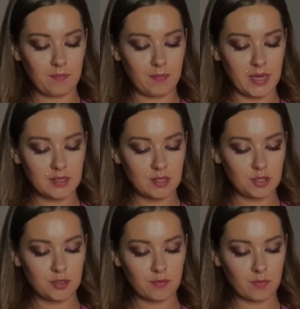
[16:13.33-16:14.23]

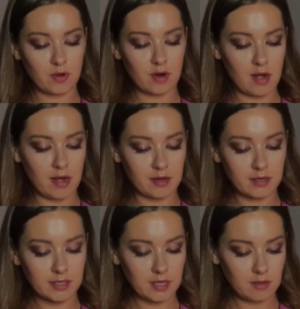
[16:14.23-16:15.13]
Message from your
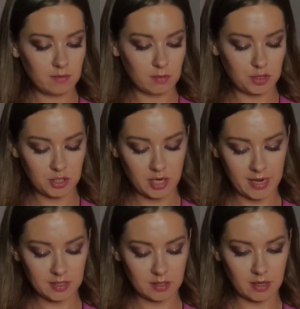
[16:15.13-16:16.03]
higher self. We'll
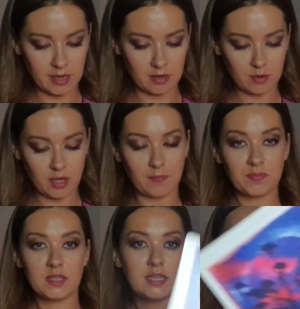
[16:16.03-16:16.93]
just ask again.
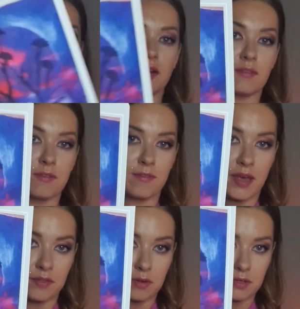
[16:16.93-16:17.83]
Okay, 10 of
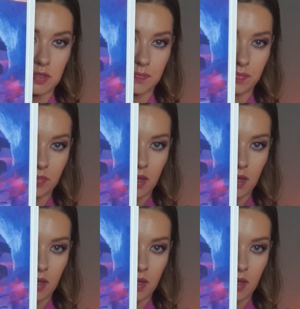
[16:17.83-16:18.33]
feathers,